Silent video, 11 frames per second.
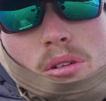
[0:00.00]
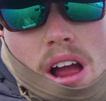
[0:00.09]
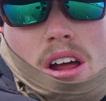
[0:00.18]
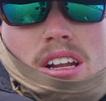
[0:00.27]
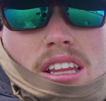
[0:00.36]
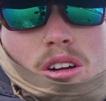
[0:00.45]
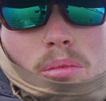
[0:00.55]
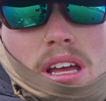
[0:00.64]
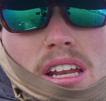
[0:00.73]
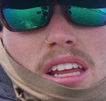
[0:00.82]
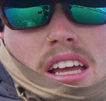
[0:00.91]
around a little
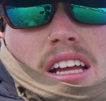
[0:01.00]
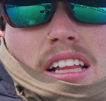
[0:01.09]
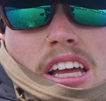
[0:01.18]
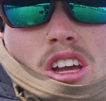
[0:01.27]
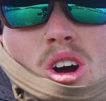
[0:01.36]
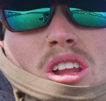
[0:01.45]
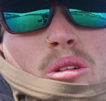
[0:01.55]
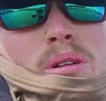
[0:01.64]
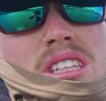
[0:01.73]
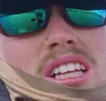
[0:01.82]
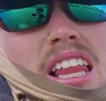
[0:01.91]
bit, like go a little
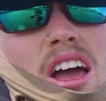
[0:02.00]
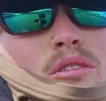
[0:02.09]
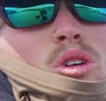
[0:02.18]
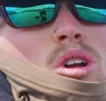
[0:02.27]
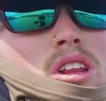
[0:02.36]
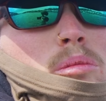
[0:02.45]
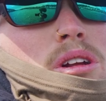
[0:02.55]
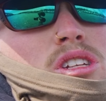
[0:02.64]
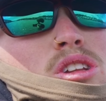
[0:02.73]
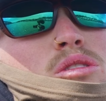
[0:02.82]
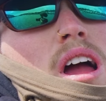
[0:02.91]
bit to the left, go a little bit
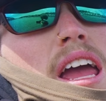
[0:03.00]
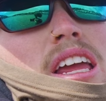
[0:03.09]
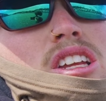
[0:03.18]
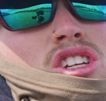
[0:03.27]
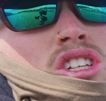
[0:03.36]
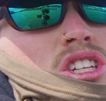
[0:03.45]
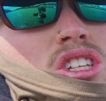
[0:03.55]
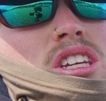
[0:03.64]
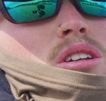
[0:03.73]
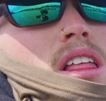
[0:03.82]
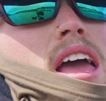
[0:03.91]
to the right, just to
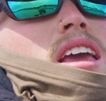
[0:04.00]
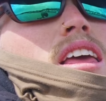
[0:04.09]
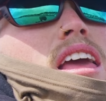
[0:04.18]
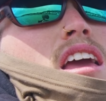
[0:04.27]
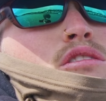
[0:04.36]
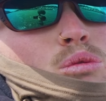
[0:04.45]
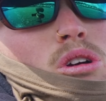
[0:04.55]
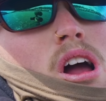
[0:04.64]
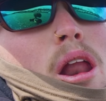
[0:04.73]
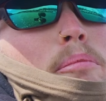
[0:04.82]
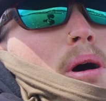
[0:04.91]
see like if we're
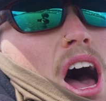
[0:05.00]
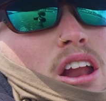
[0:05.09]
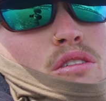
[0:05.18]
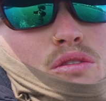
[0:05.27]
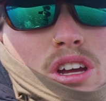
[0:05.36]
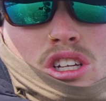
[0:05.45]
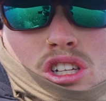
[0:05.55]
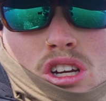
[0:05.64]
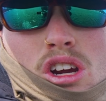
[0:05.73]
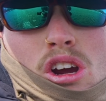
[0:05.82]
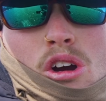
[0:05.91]
on a pot of fish
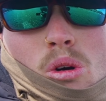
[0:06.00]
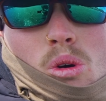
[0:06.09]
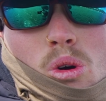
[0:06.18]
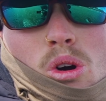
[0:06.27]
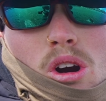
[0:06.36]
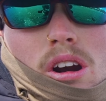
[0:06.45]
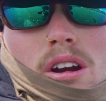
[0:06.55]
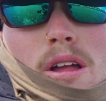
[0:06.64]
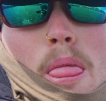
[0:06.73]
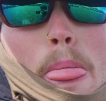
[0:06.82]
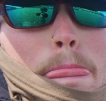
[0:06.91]
or
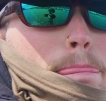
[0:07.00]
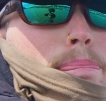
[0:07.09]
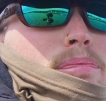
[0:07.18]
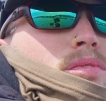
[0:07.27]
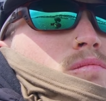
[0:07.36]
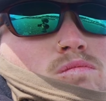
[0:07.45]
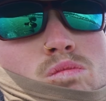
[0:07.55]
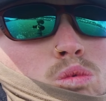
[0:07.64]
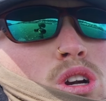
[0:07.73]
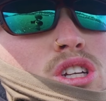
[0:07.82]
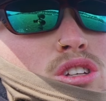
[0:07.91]

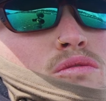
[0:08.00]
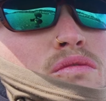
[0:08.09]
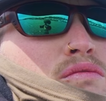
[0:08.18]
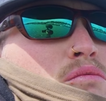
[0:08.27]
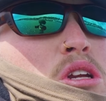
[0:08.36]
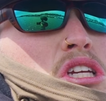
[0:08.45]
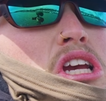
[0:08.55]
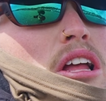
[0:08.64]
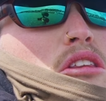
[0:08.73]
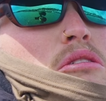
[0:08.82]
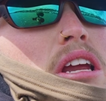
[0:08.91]
we're just we just
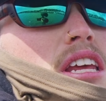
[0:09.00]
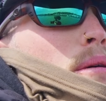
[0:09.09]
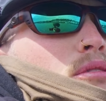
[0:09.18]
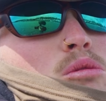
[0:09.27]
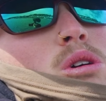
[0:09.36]
got the right depth or